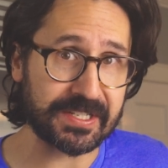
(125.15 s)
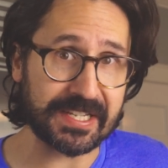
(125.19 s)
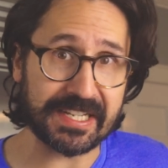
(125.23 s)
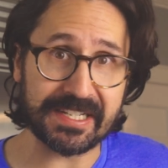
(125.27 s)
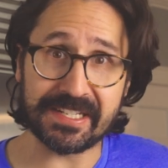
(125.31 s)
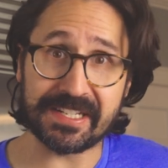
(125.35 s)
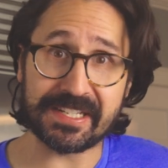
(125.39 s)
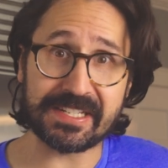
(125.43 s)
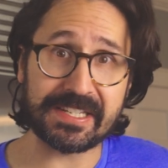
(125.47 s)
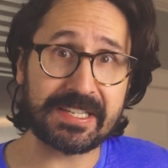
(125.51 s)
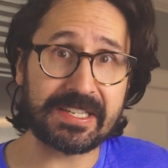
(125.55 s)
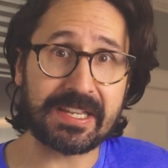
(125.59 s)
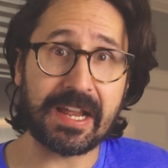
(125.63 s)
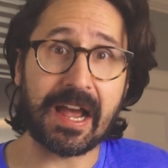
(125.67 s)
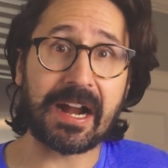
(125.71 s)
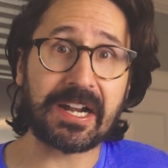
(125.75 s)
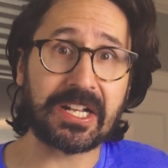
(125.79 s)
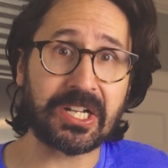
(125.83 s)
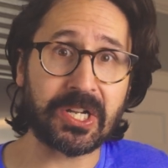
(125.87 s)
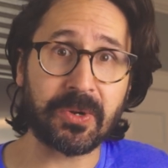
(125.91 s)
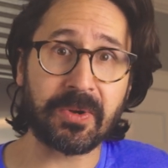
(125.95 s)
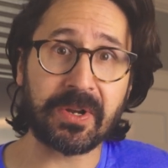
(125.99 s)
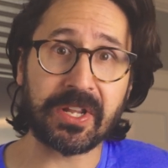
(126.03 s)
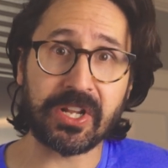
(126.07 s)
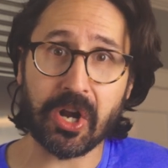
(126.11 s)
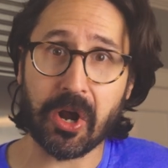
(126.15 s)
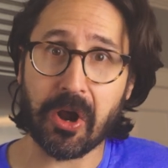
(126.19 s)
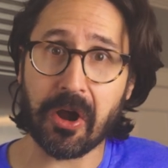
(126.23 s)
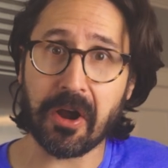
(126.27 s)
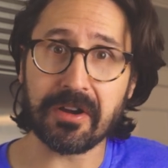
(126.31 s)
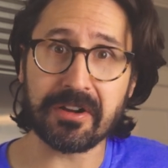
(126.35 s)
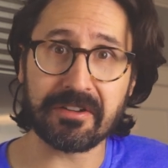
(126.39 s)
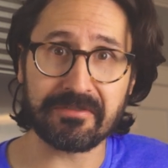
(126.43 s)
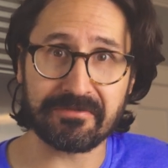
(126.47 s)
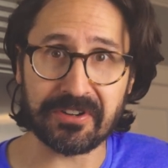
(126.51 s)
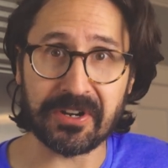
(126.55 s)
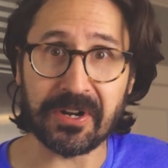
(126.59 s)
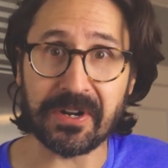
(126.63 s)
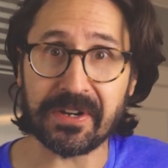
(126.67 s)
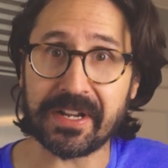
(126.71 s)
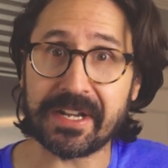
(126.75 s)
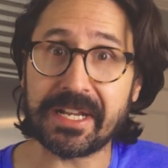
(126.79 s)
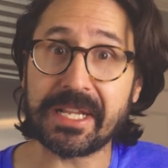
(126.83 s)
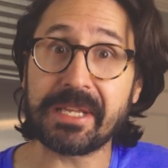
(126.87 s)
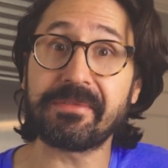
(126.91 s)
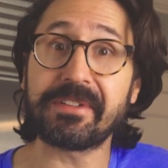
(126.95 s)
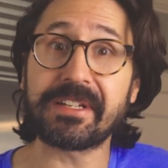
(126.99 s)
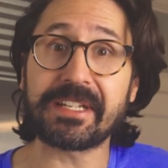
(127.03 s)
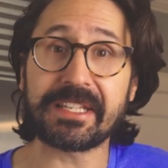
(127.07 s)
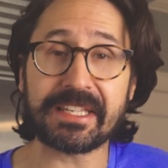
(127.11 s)
He did his doctorate at Harvard, and
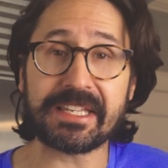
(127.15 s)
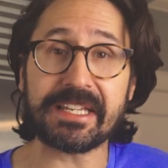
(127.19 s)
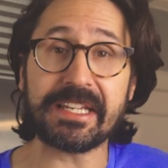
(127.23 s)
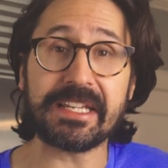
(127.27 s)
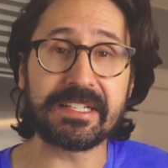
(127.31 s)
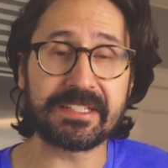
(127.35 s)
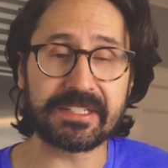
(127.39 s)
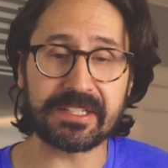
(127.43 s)
even he